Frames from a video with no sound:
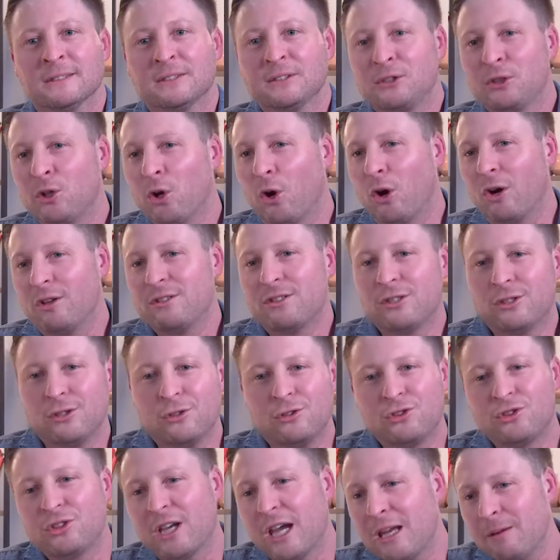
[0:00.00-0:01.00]
God to
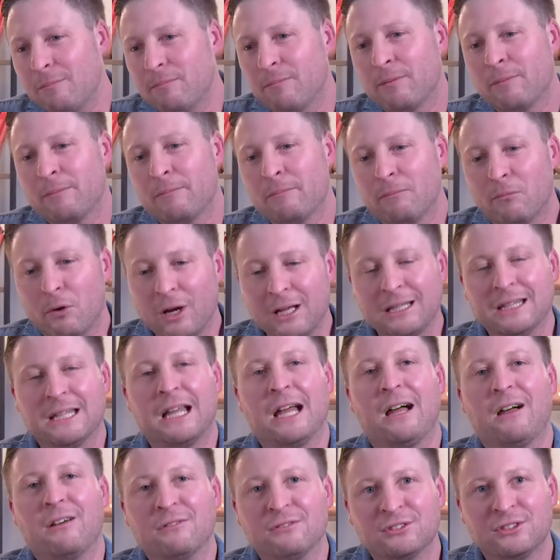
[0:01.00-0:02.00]
shape my
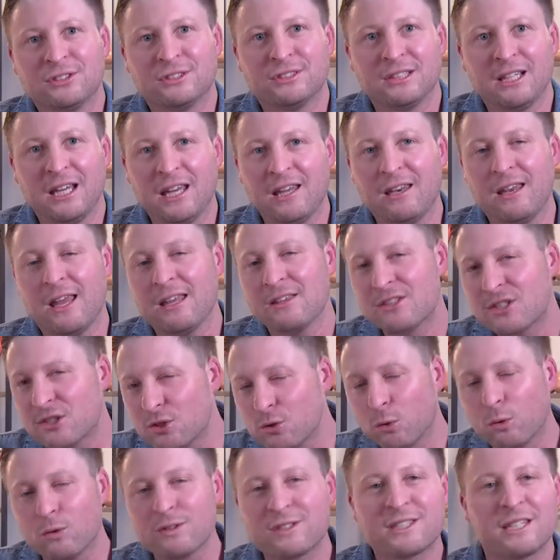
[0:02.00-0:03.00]
loves and, and
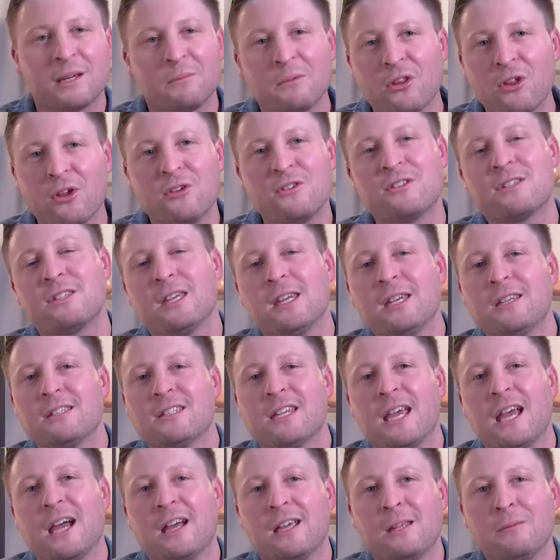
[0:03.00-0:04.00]
sort some of those things
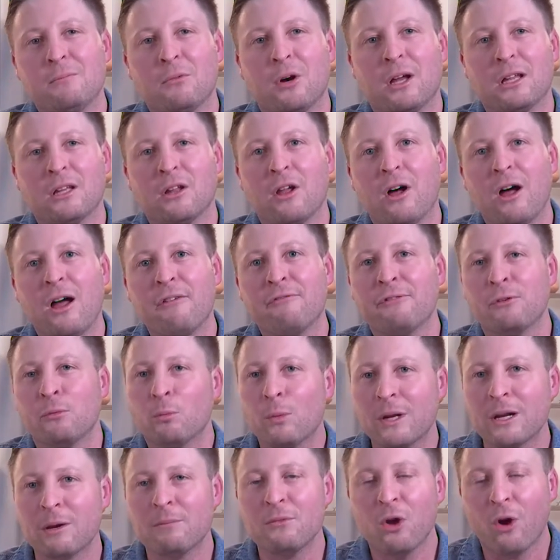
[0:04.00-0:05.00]
out in my life. And
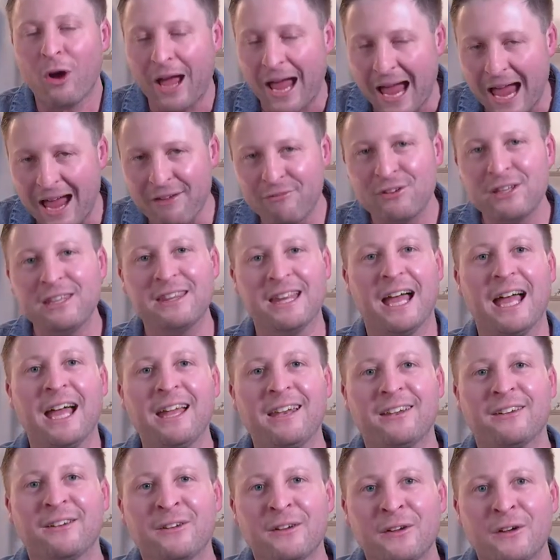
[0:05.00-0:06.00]
when I'm not having
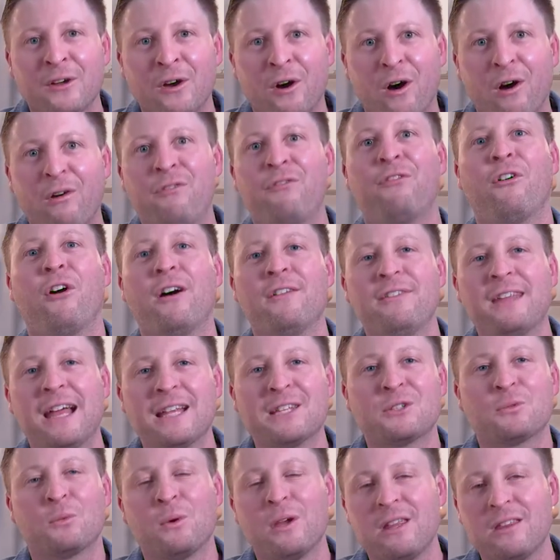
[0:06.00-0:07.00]
that, I find
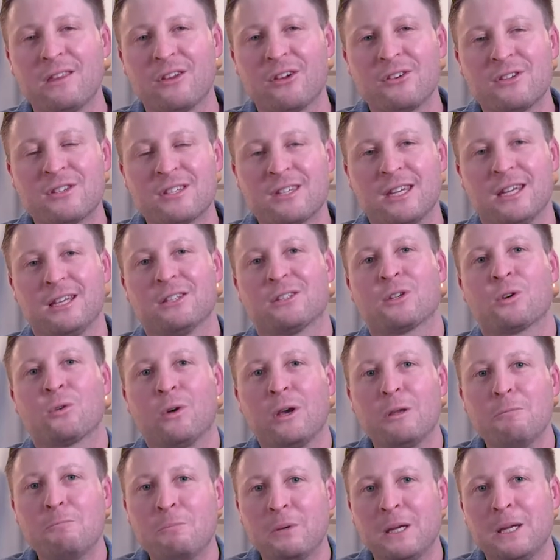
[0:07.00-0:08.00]
that's where those things
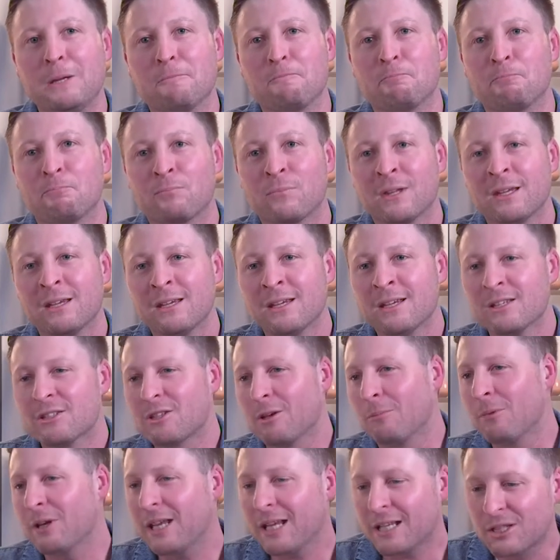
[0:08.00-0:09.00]
creep in.
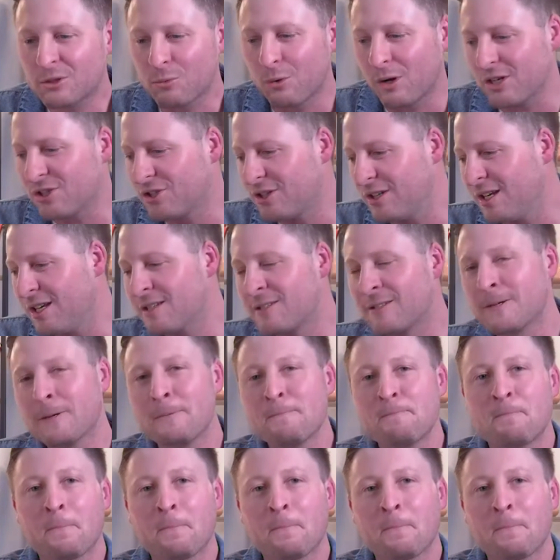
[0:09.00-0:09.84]
So, my next question is